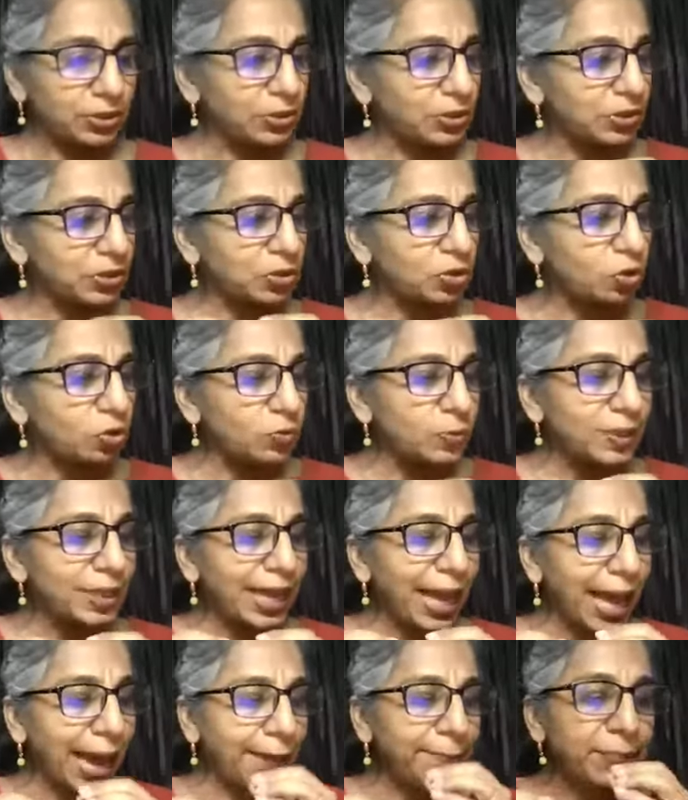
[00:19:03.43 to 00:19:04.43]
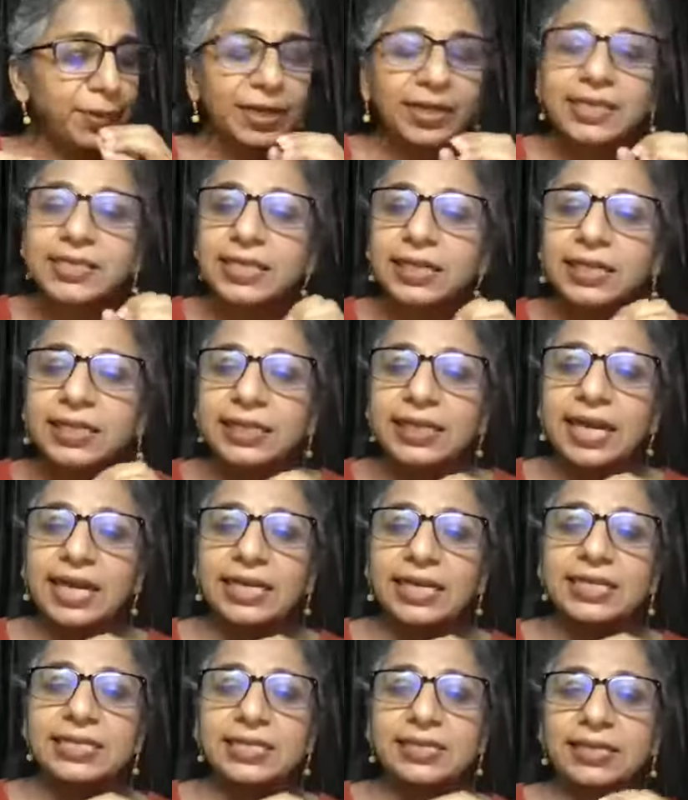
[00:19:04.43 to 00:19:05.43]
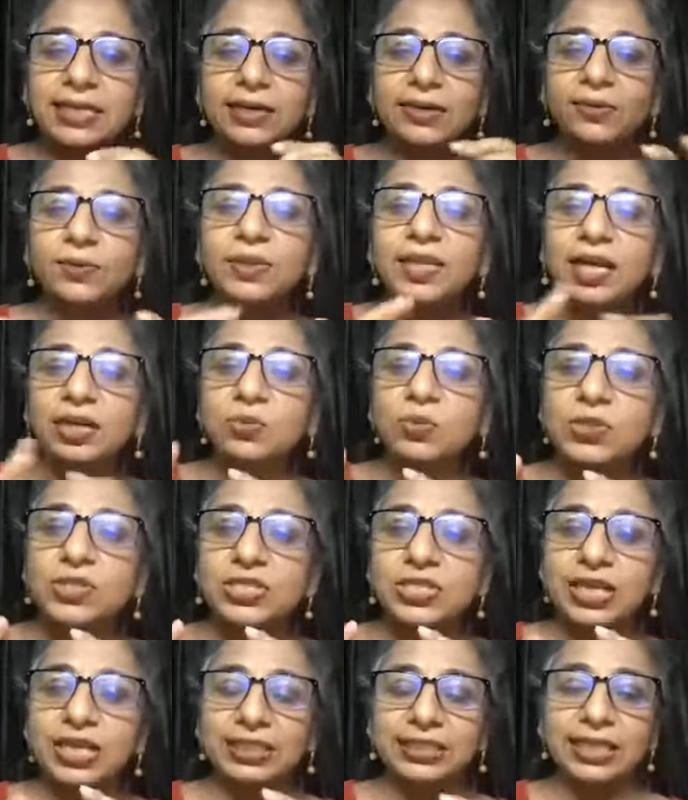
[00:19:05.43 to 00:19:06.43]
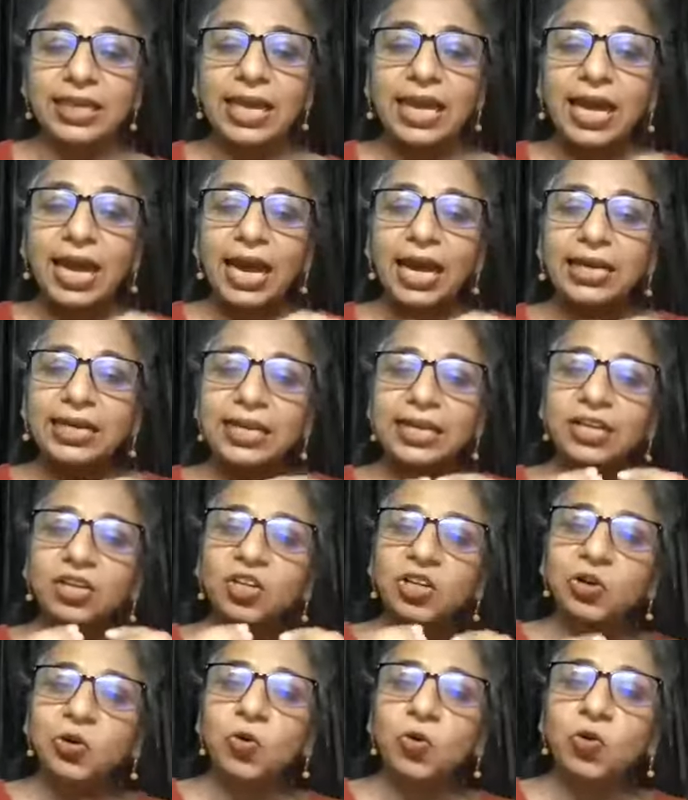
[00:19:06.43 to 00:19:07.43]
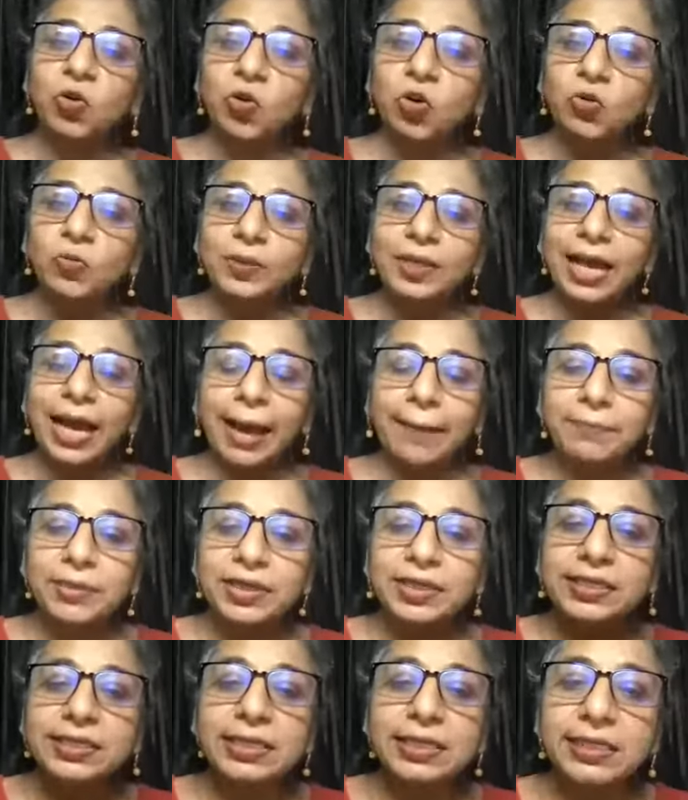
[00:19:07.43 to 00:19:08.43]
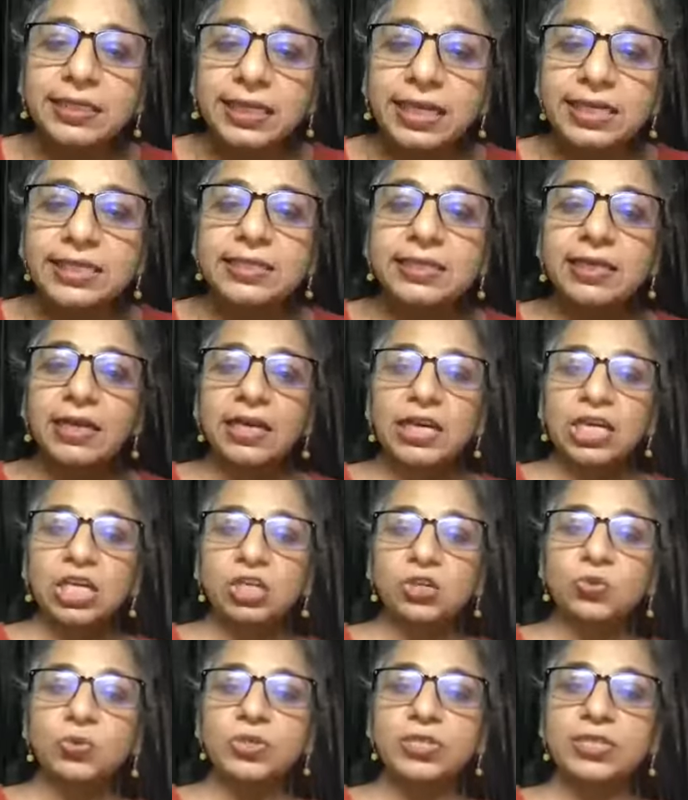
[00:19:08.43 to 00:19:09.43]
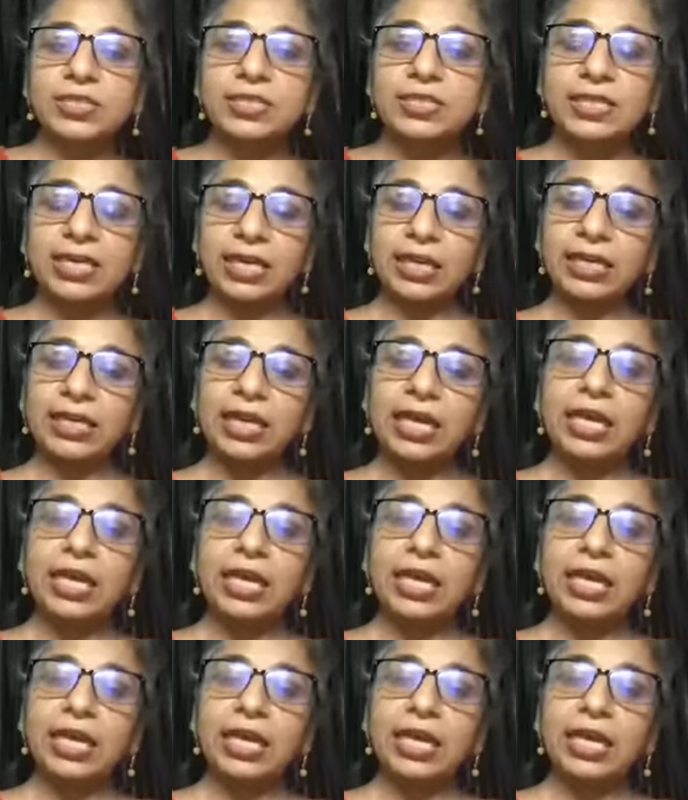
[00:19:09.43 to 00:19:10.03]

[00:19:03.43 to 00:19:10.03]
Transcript: global happiness index that was done, and in global happiness index, it was seen